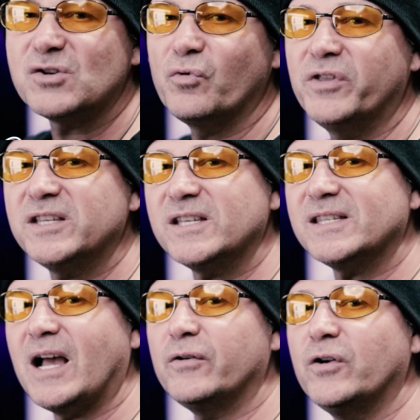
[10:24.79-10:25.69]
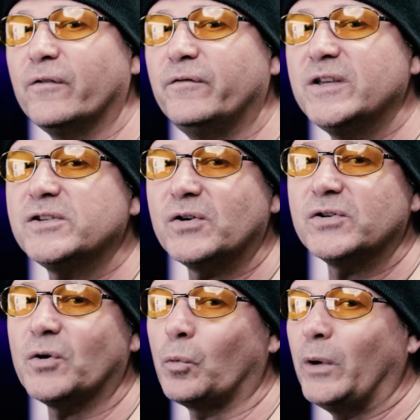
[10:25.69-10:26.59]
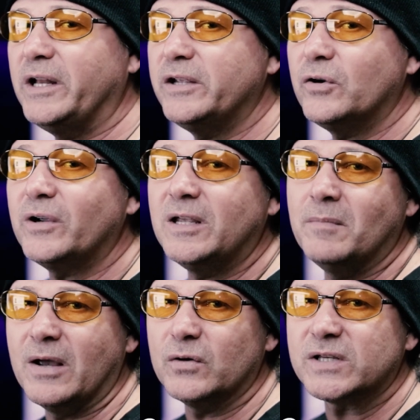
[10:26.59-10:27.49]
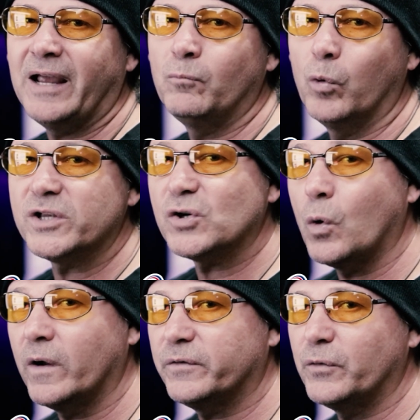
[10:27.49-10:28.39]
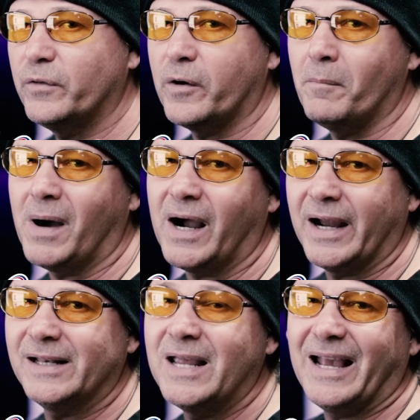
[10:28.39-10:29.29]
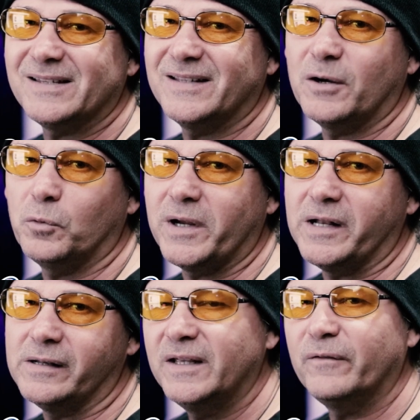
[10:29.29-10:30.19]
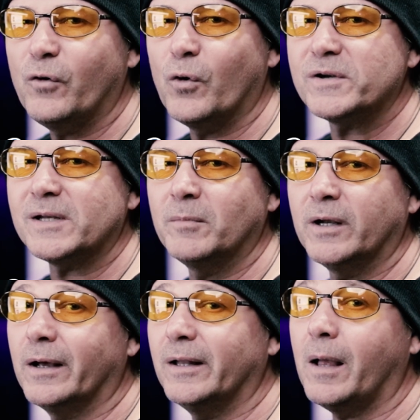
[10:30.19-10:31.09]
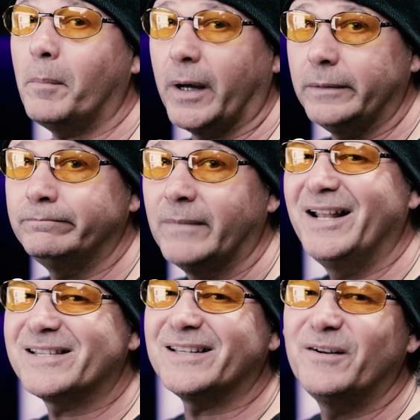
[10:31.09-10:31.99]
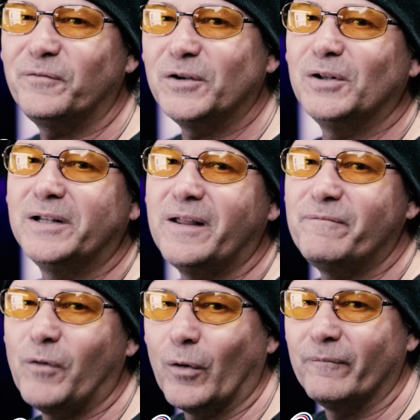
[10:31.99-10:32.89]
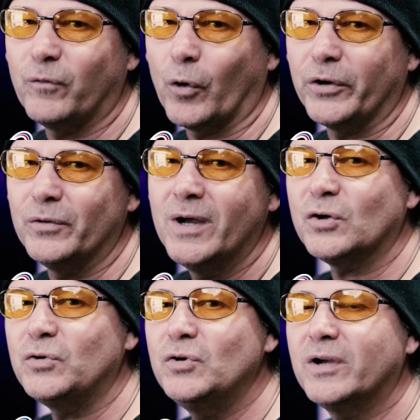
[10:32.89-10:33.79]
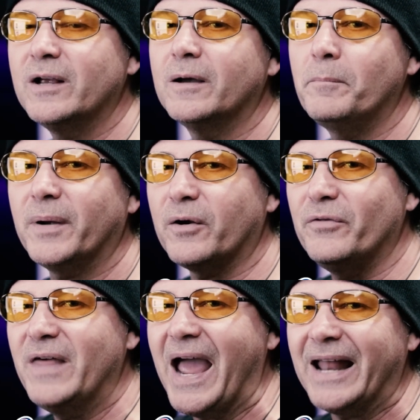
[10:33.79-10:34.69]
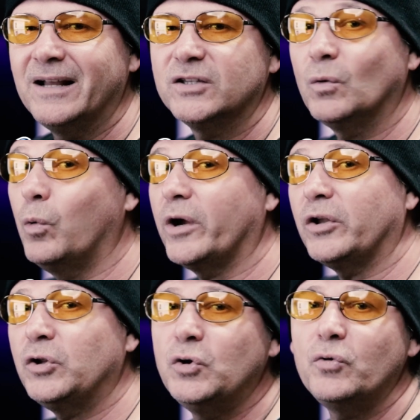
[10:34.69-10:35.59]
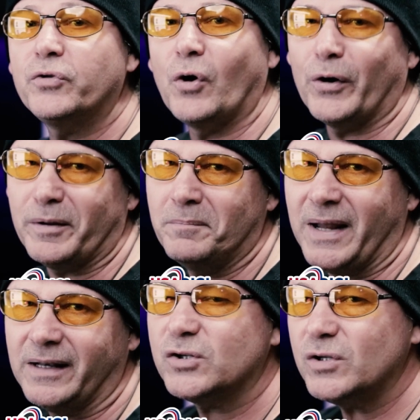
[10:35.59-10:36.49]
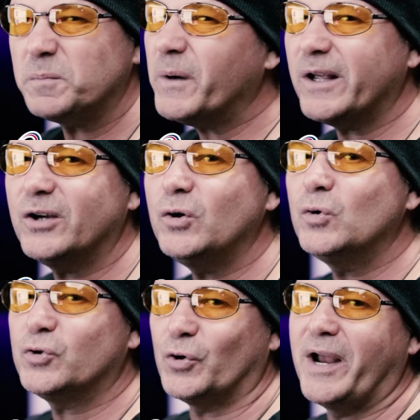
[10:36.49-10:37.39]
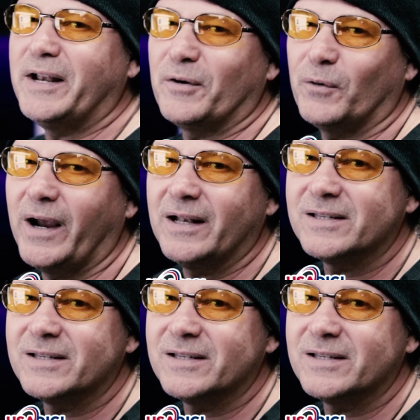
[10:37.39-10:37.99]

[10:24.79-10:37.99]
So this is how your visitors are reading your emails and what's going through their mind as they read it. Then, of course, I'm going to click a button and it's going to fill in that form for you so you can compare that to what you thought it meant. So it's pretty cool training, right?